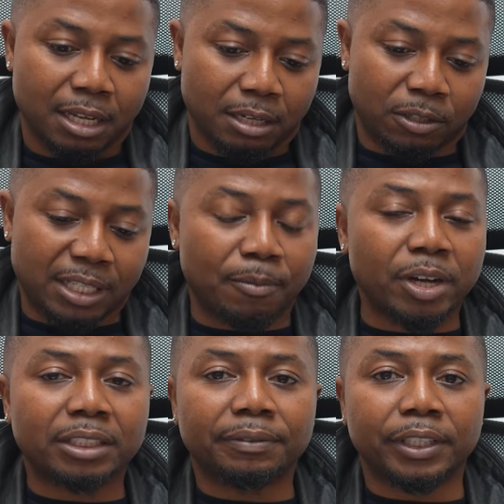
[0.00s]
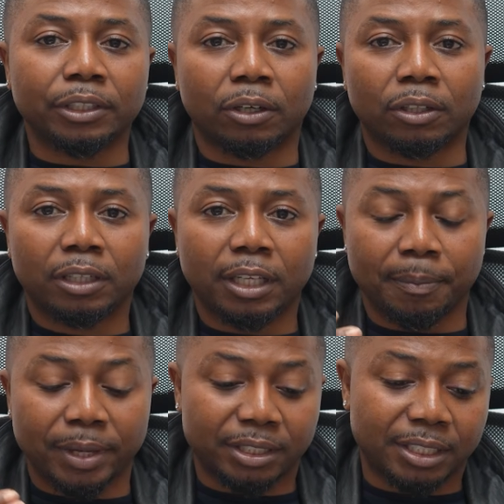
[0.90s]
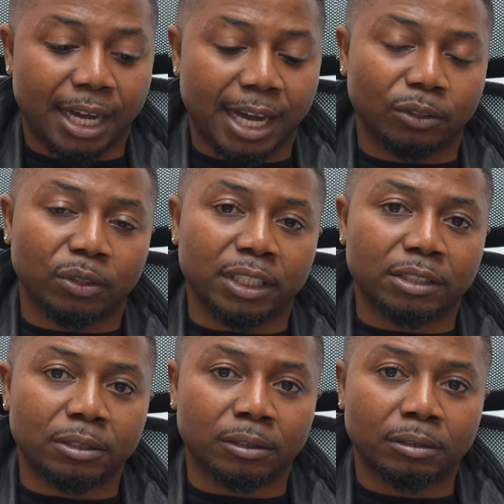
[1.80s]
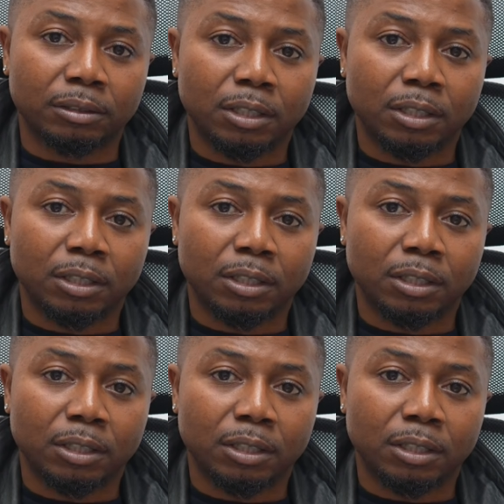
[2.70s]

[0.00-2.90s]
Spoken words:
Because I'm relatively young, it means that I don't need to